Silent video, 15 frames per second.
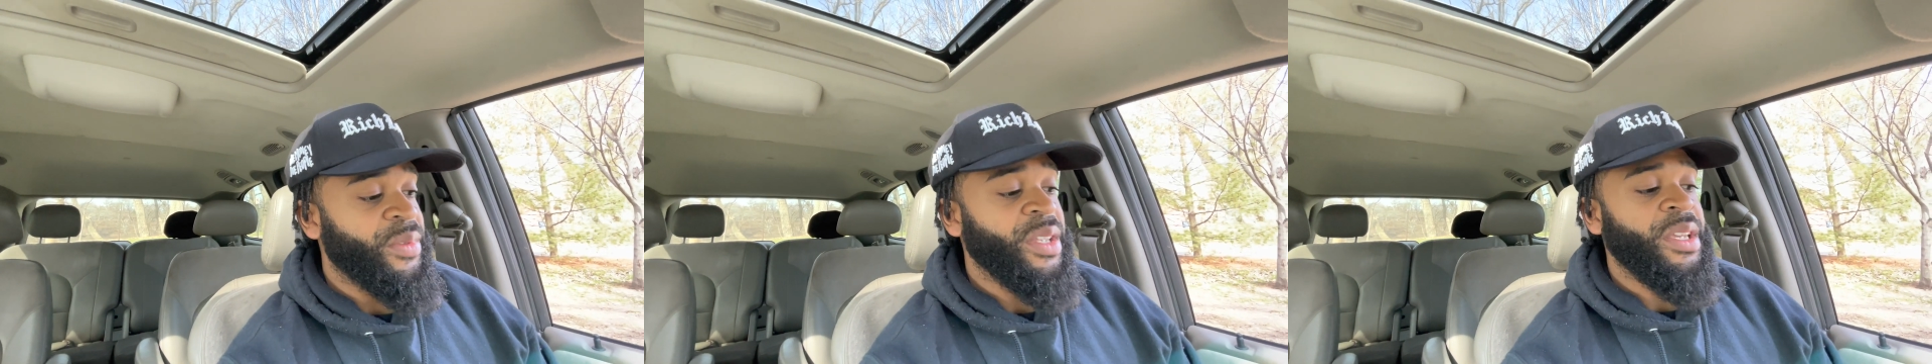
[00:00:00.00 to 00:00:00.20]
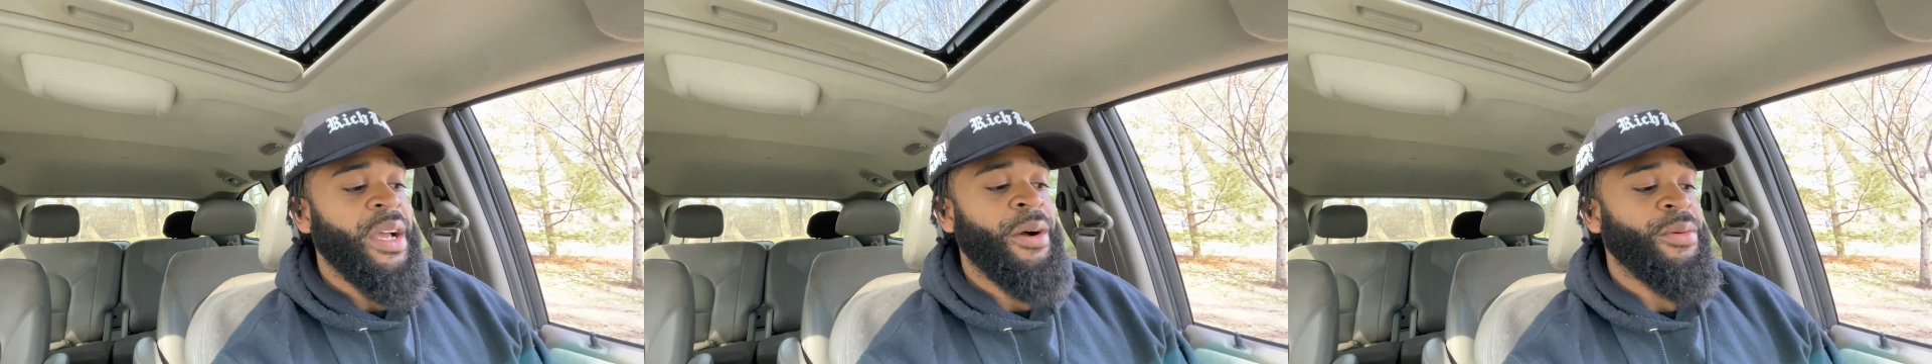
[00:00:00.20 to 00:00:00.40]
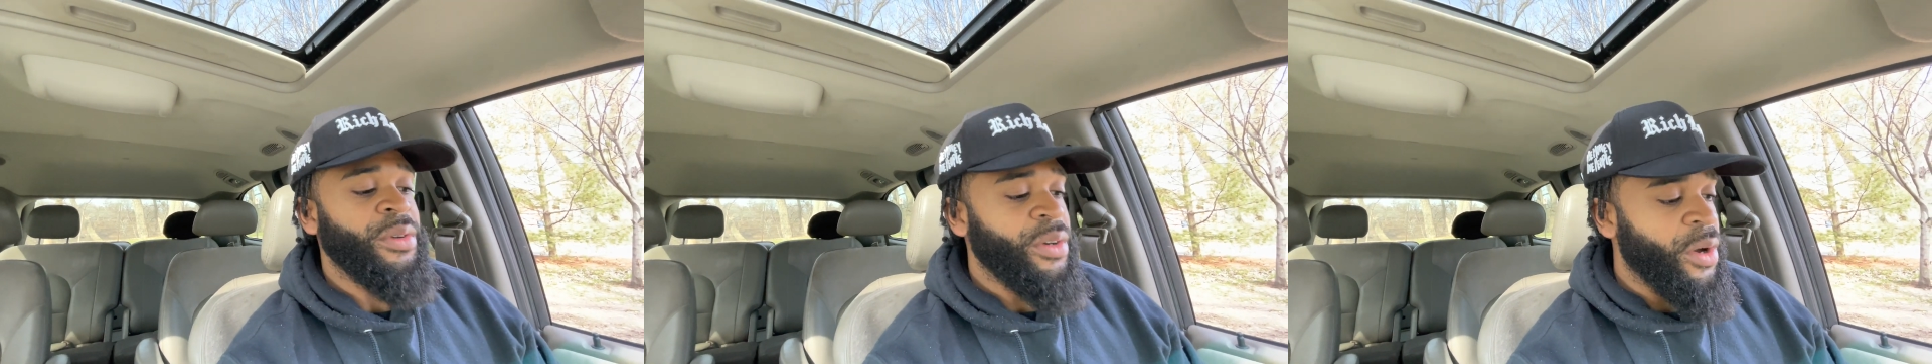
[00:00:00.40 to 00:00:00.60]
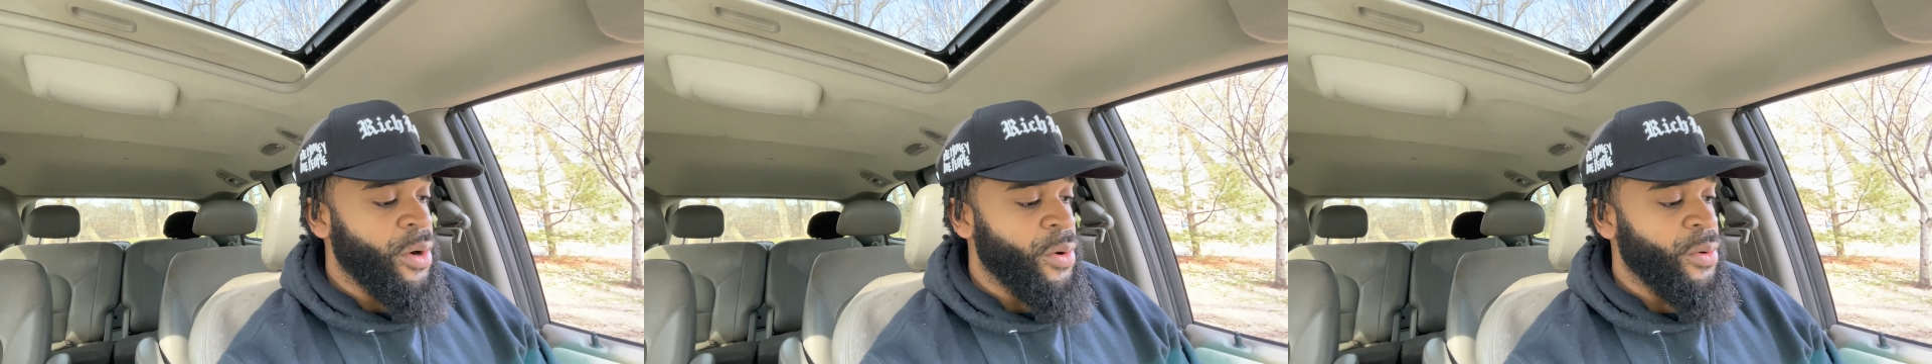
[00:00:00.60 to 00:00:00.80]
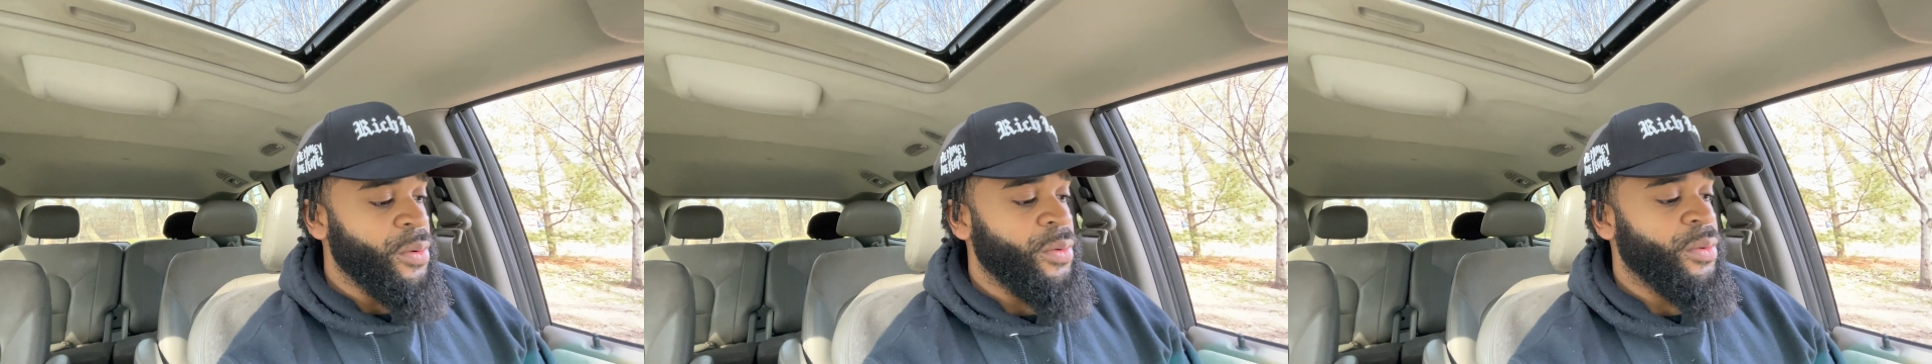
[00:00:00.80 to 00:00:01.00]
then y'all would
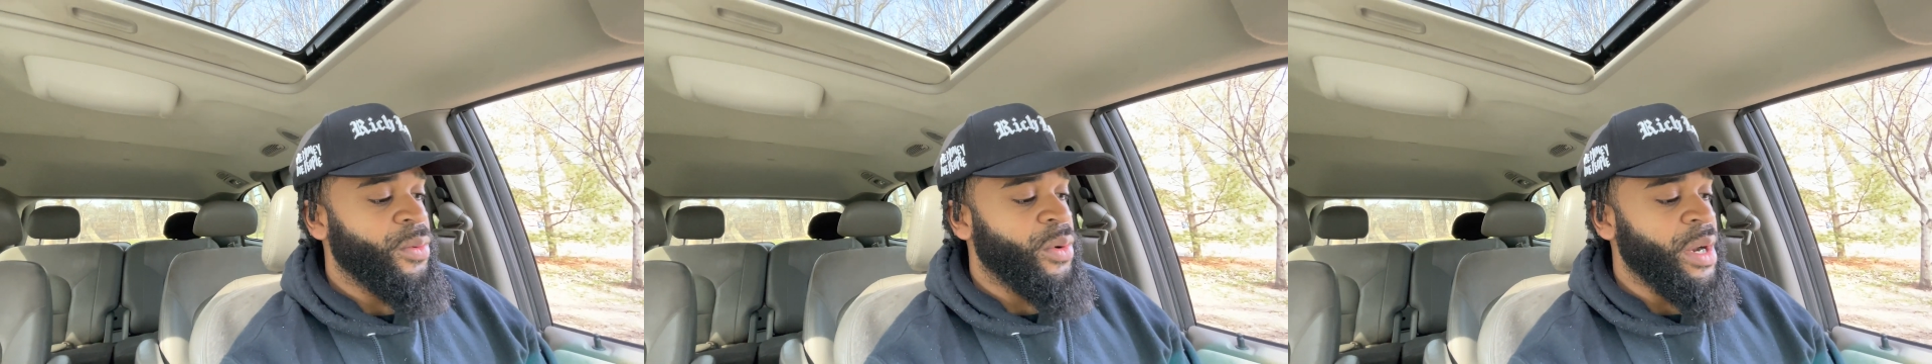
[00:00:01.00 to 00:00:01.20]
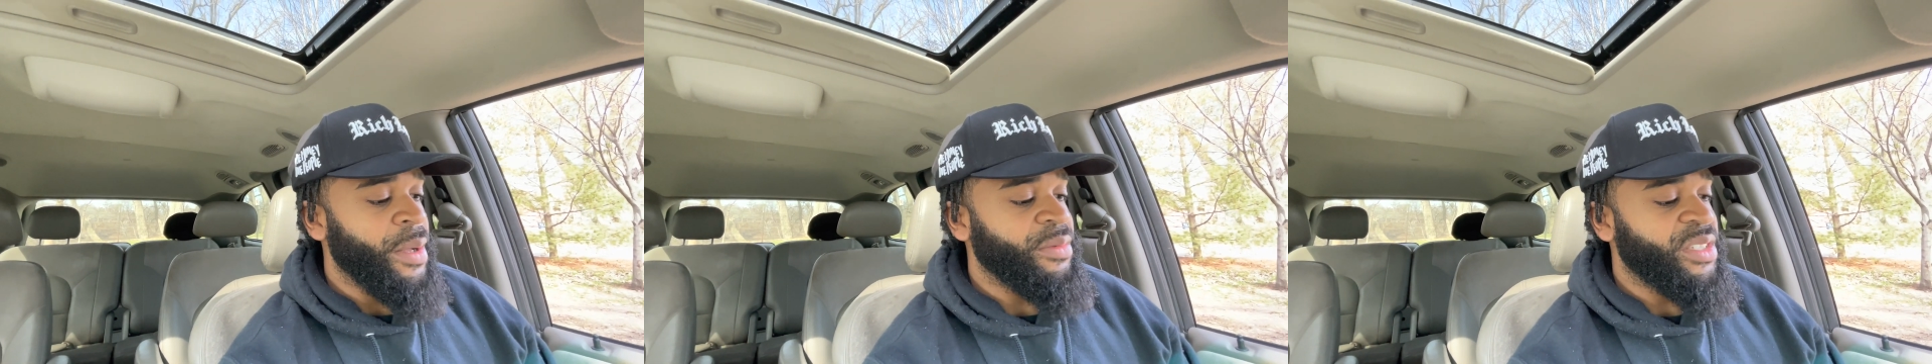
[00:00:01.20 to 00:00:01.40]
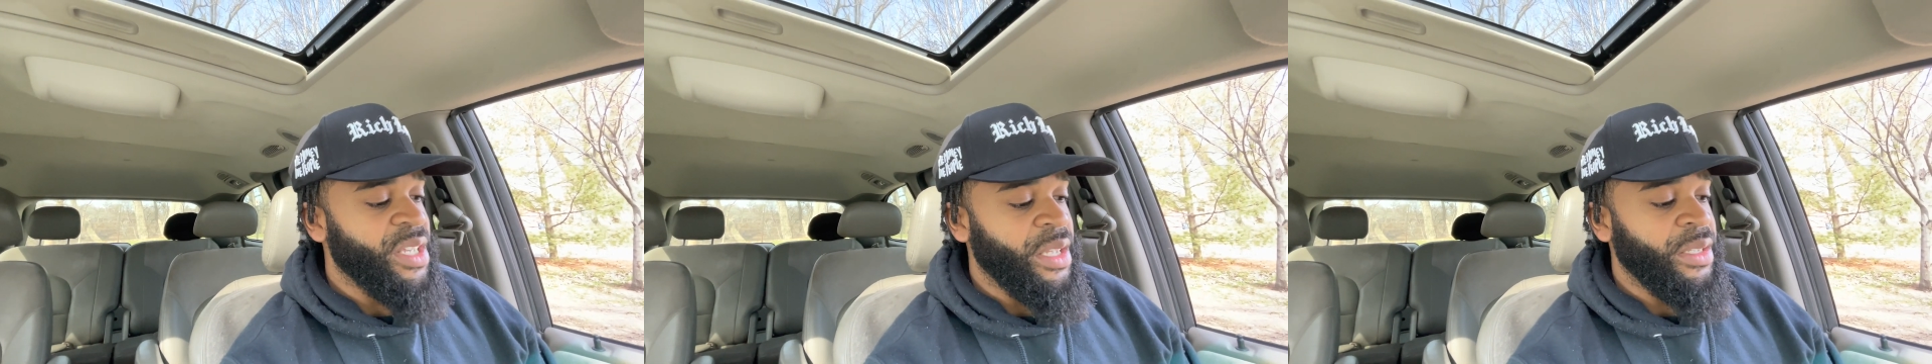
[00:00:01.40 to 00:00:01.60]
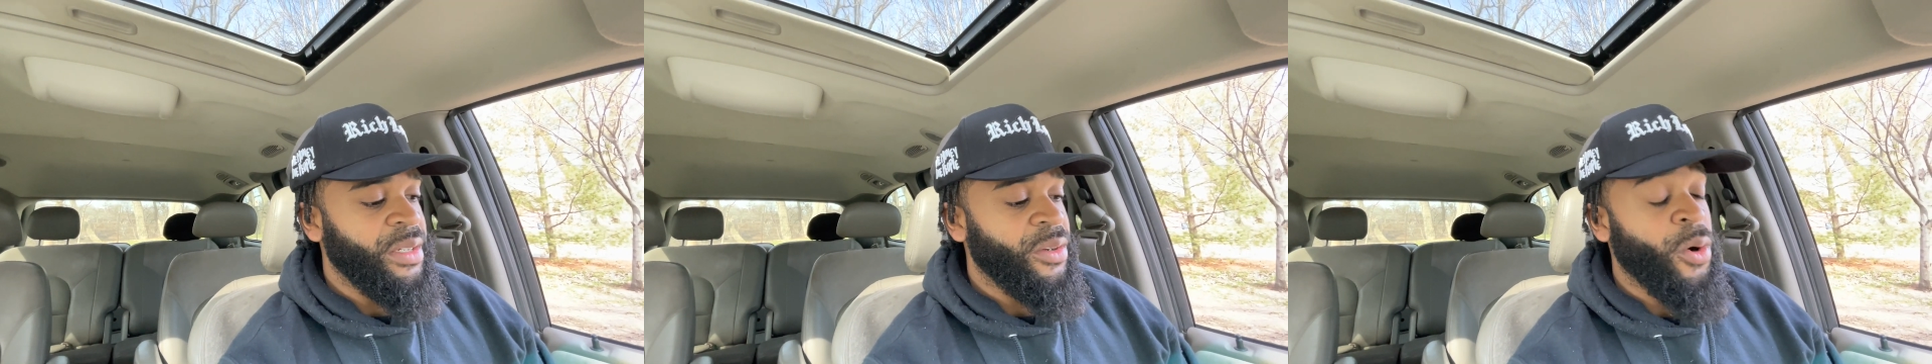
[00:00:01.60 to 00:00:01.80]
know what I'm selling.